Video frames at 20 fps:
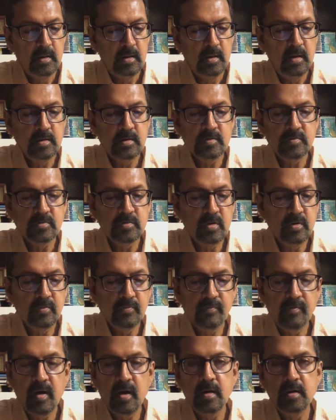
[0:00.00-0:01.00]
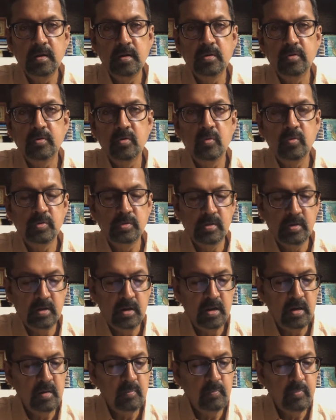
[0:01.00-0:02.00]
Let us not fight over the
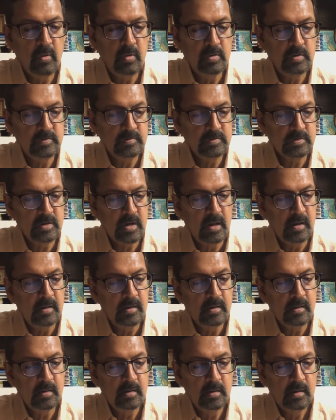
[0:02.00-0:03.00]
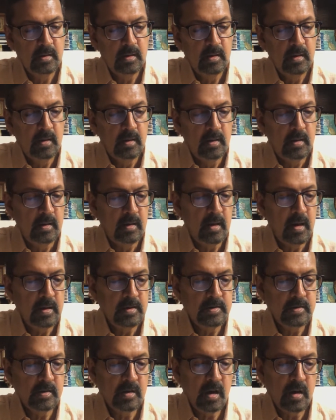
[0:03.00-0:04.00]
nail polish color.
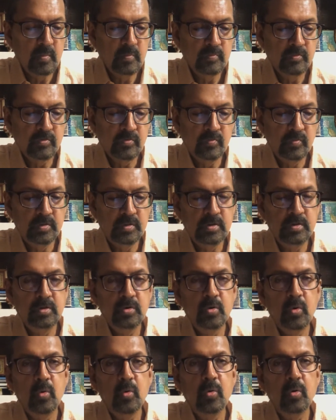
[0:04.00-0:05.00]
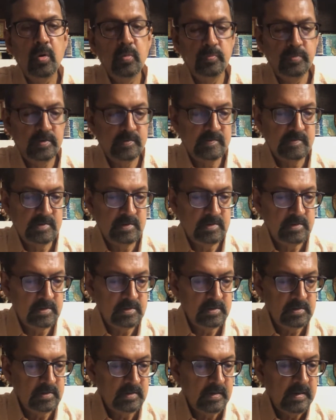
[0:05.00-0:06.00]
Light comes within door of the
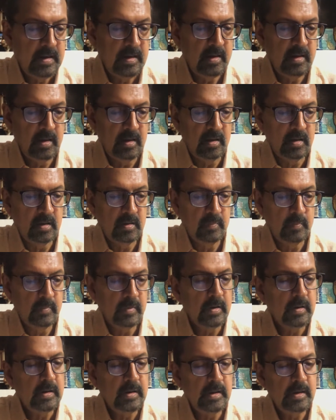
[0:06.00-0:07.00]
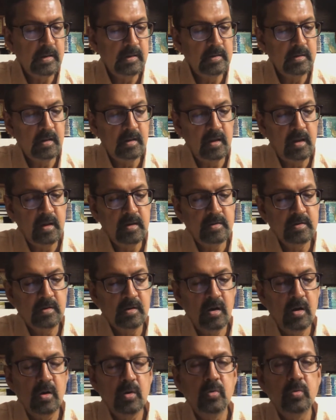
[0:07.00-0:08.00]
city clinic, mulling the head
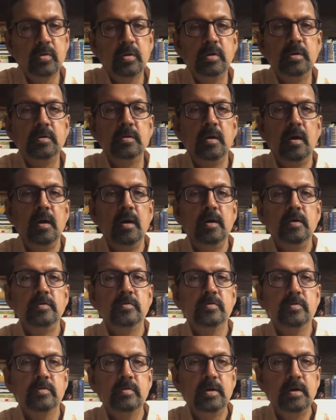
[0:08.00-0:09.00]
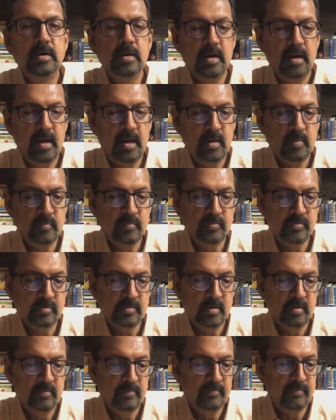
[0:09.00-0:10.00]
count in street
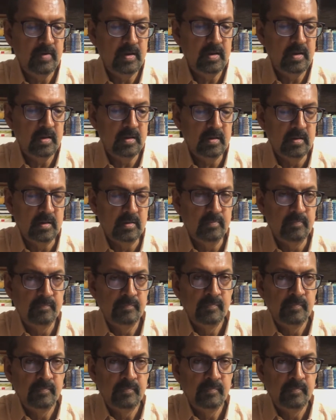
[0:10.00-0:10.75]
lamps flare.